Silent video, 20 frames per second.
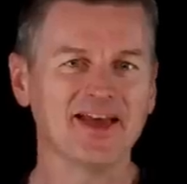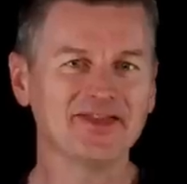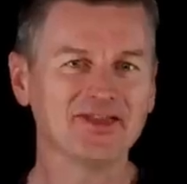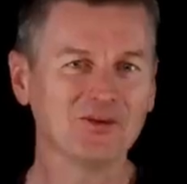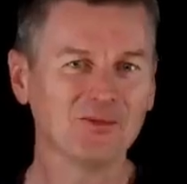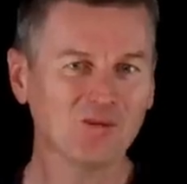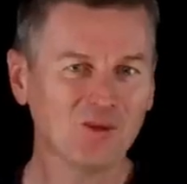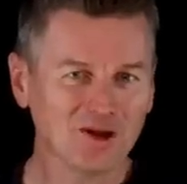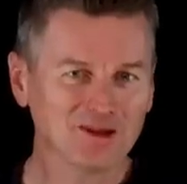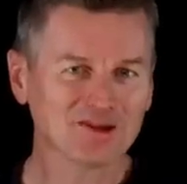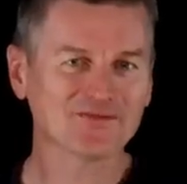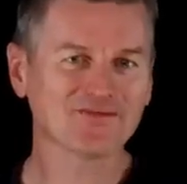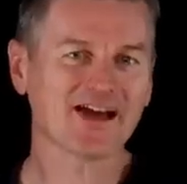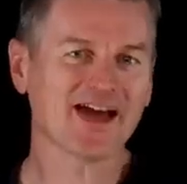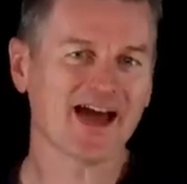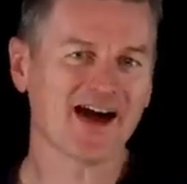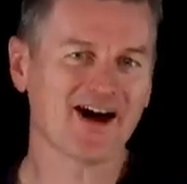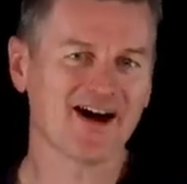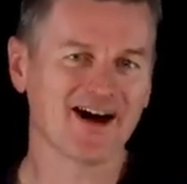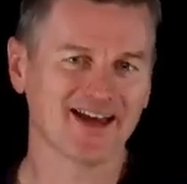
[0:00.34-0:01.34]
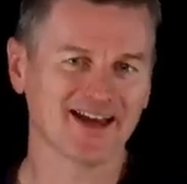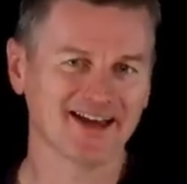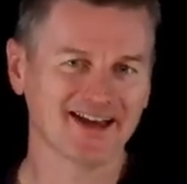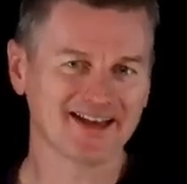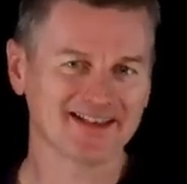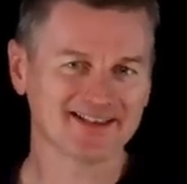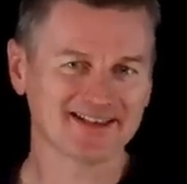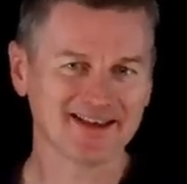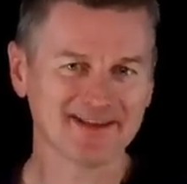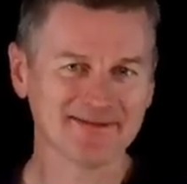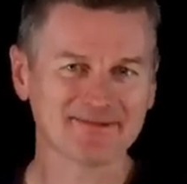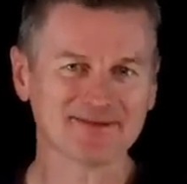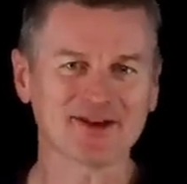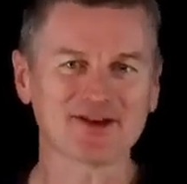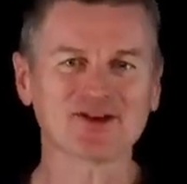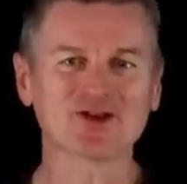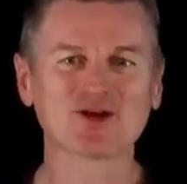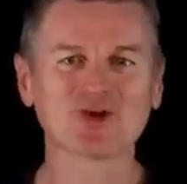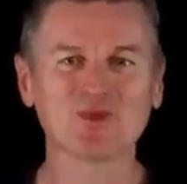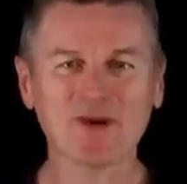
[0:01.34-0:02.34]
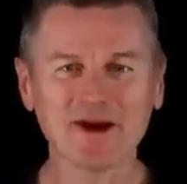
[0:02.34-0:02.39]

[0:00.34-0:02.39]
In the world of AI, it seems that